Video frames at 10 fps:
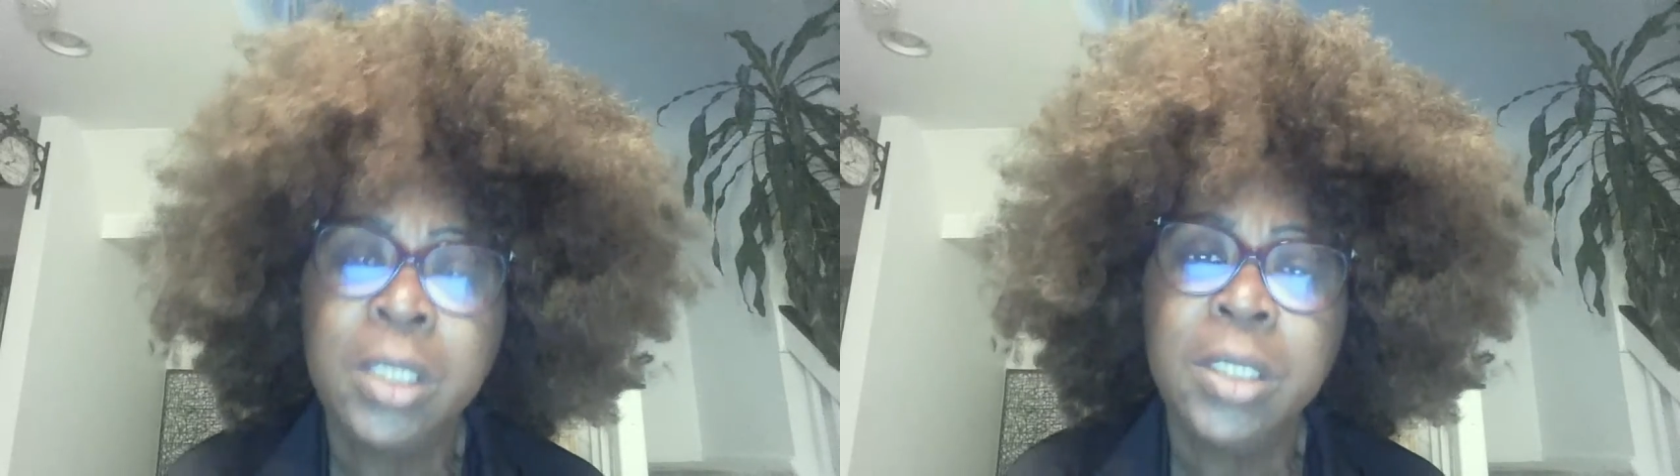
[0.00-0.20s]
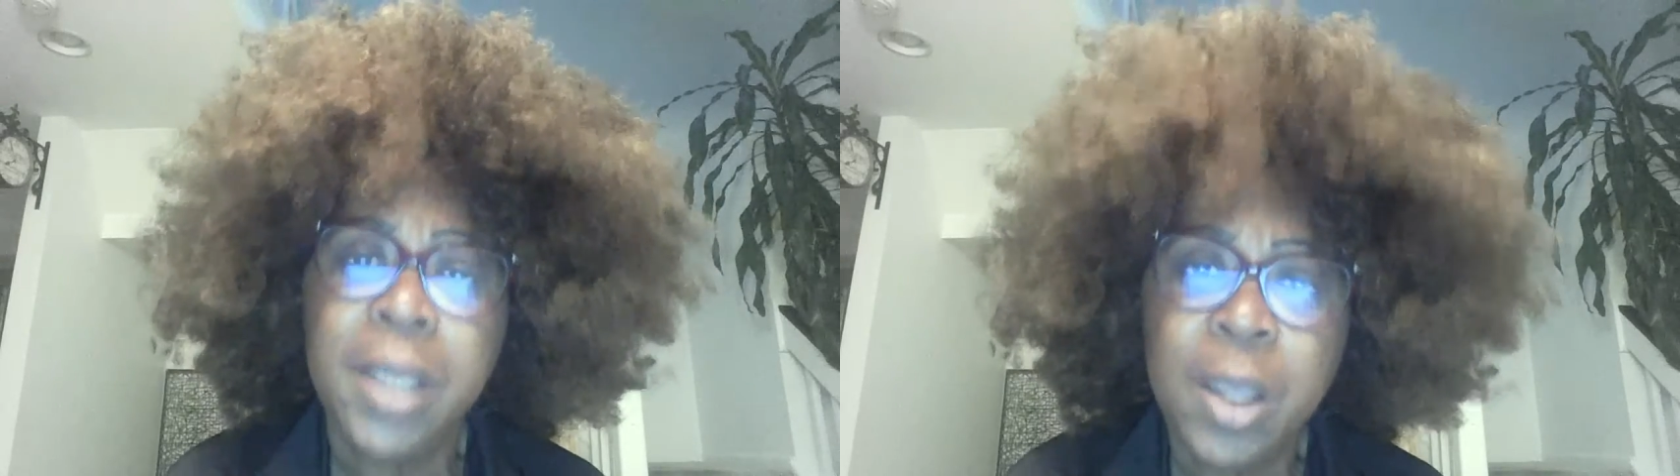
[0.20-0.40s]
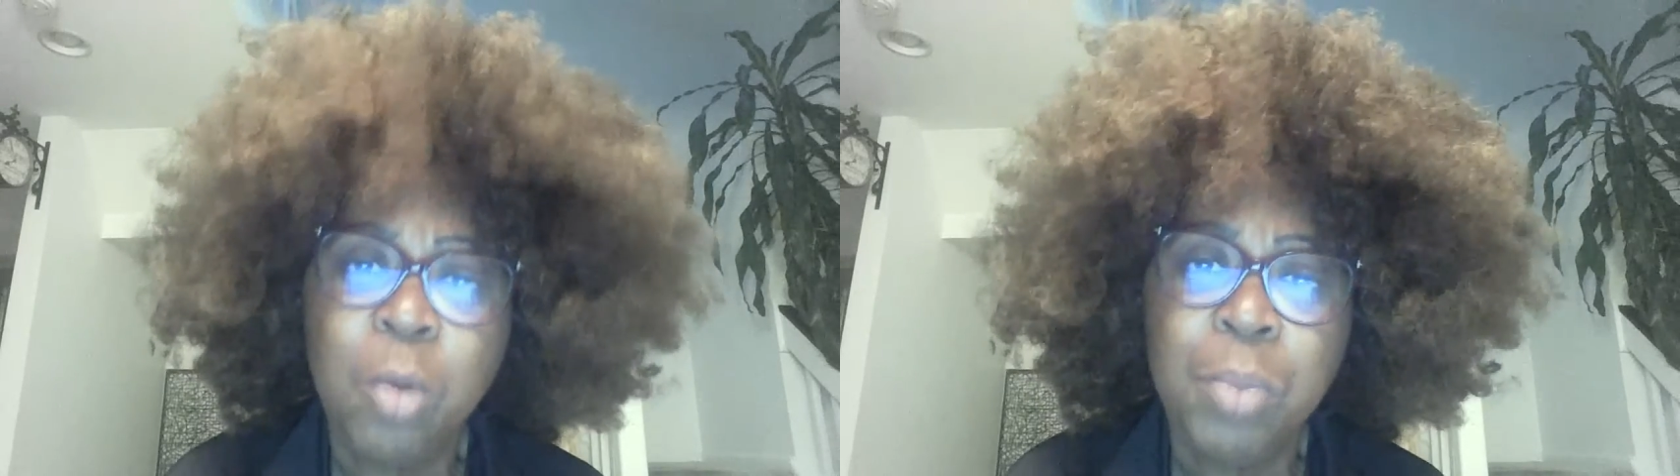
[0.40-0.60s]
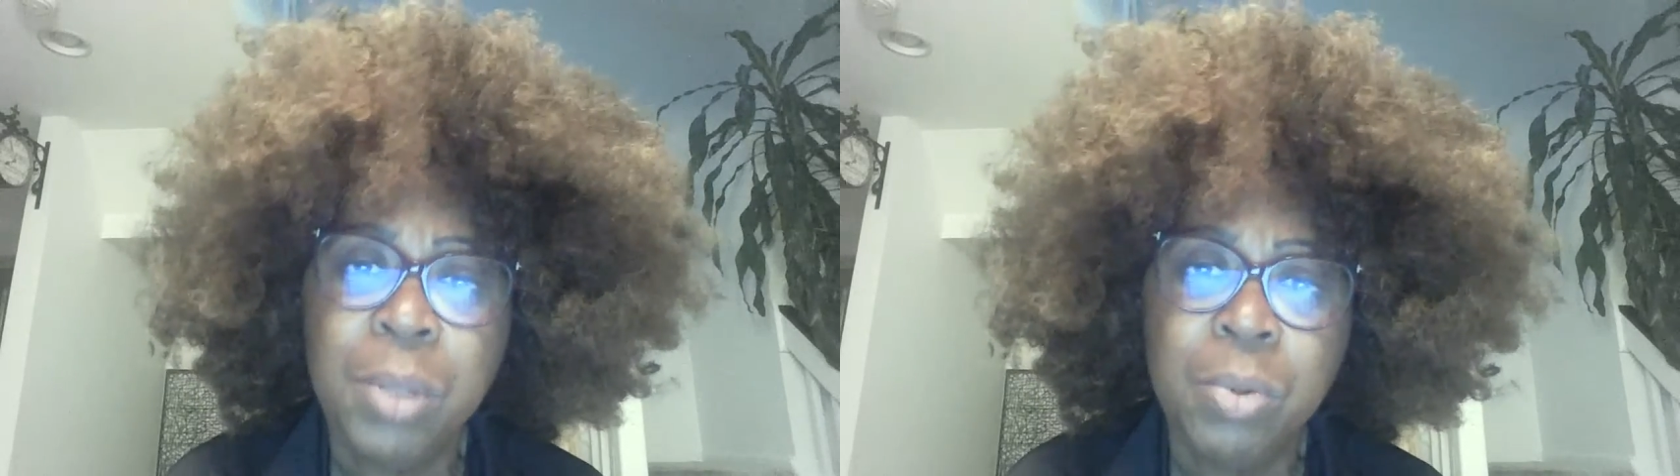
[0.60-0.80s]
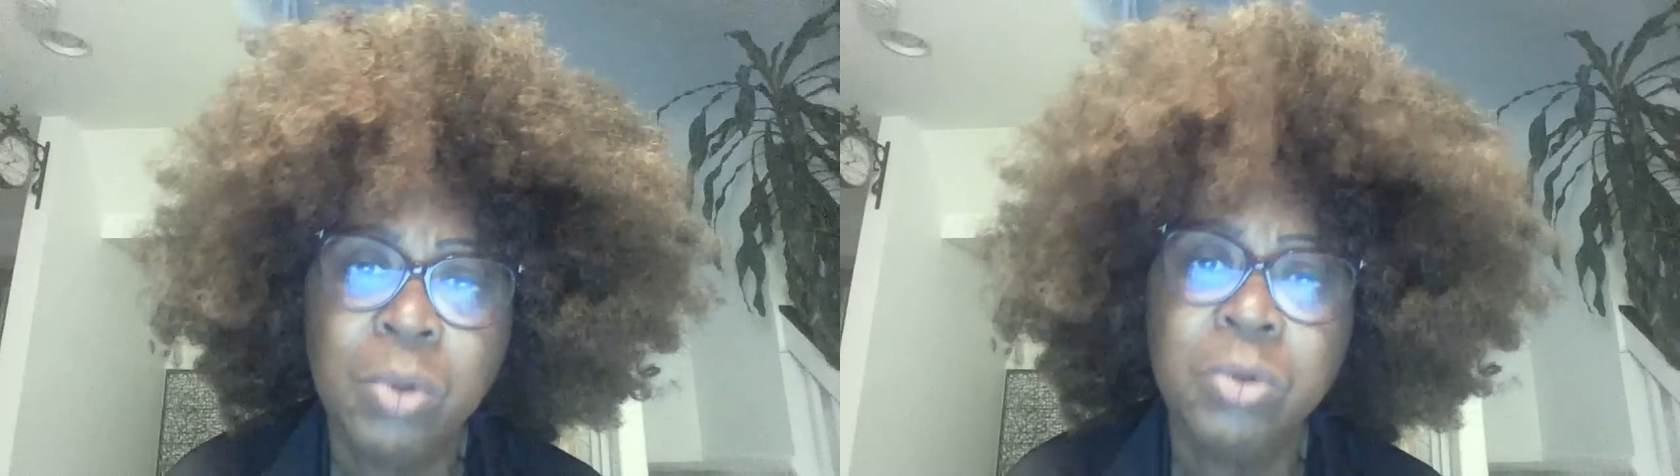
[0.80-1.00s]
to help
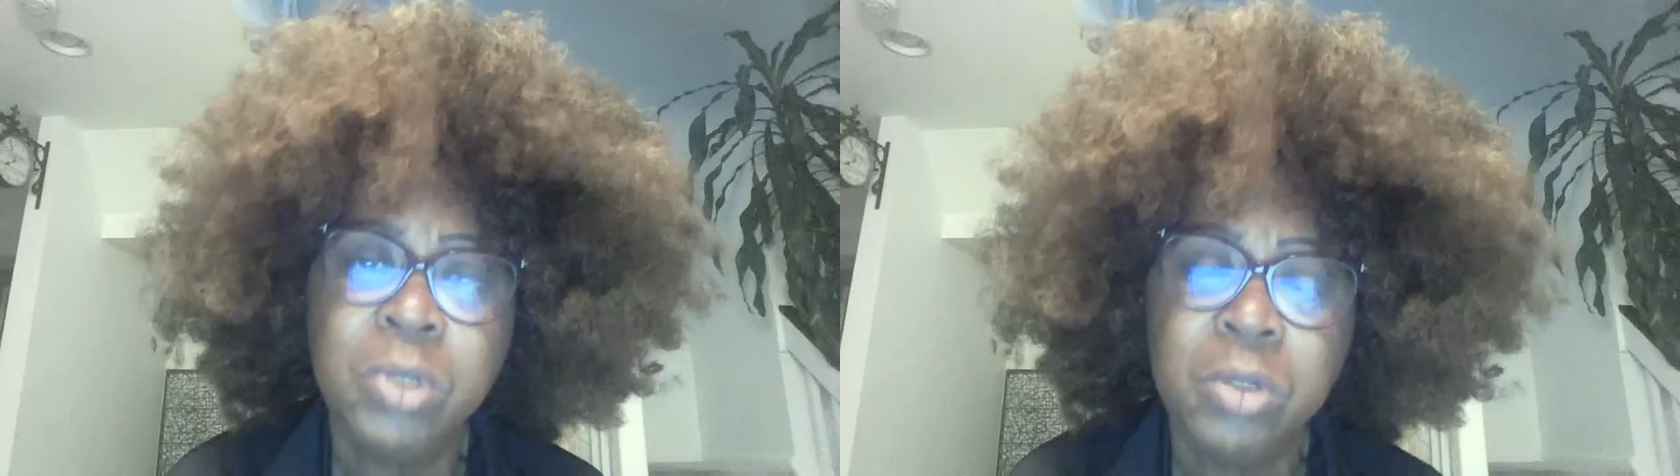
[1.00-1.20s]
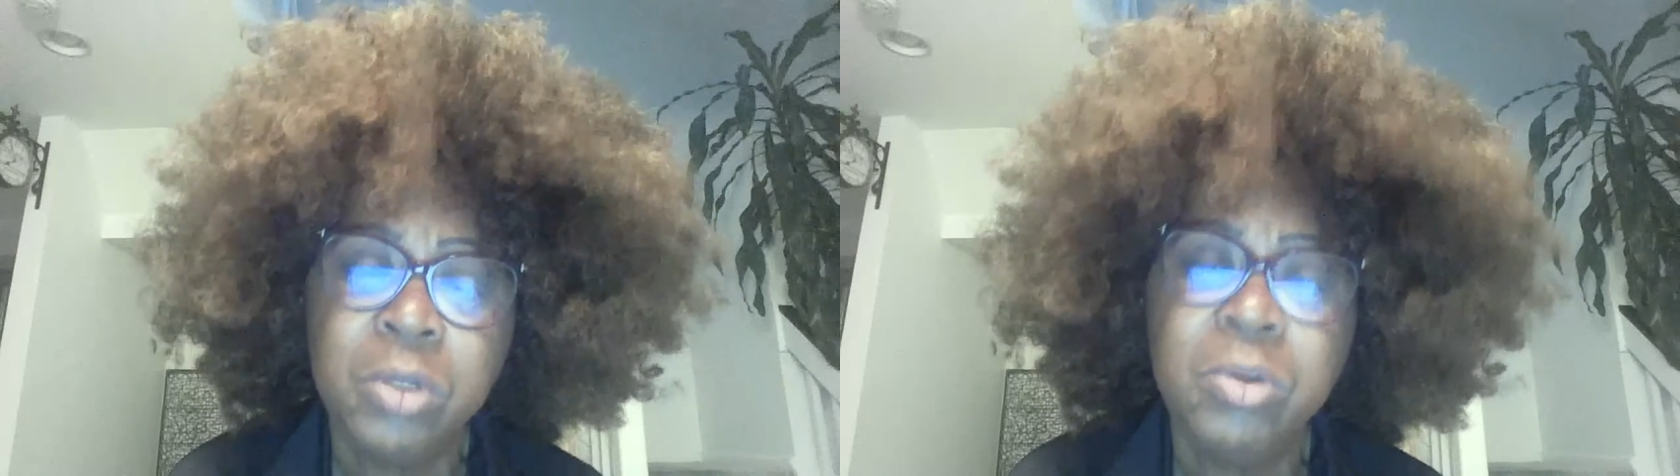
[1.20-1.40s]
people to